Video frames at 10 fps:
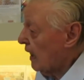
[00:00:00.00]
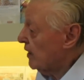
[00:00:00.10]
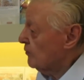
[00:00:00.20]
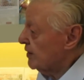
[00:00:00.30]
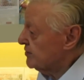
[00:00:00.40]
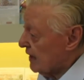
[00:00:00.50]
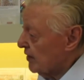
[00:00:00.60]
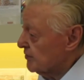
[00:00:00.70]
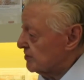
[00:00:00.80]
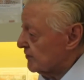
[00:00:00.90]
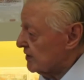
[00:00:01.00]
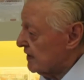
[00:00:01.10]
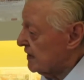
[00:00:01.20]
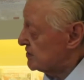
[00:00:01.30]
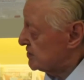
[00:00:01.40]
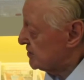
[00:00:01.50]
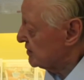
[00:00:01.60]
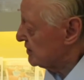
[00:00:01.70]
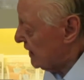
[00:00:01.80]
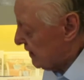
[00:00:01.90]
I went out to the
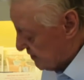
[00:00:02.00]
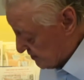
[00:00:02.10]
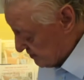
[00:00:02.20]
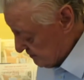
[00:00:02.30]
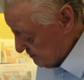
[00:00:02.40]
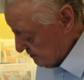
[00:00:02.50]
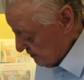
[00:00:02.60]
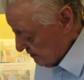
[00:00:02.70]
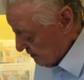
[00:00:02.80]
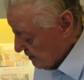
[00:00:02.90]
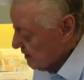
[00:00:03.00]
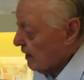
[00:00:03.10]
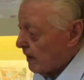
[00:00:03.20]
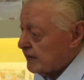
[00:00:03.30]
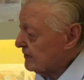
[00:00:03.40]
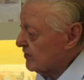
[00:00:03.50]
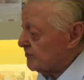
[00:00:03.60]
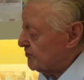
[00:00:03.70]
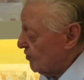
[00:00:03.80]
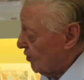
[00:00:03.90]
Eastern Gate. I never
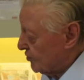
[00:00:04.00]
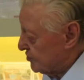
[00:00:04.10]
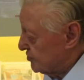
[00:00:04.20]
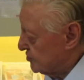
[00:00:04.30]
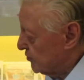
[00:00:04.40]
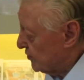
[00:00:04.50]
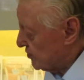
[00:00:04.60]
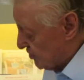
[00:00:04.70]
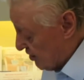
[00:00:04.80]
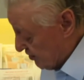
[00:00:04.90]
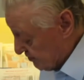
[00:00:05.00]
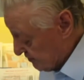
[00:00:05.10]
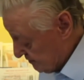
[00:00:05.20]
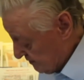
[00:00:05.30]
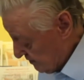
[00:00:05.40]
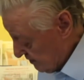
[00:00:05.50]
thought to return,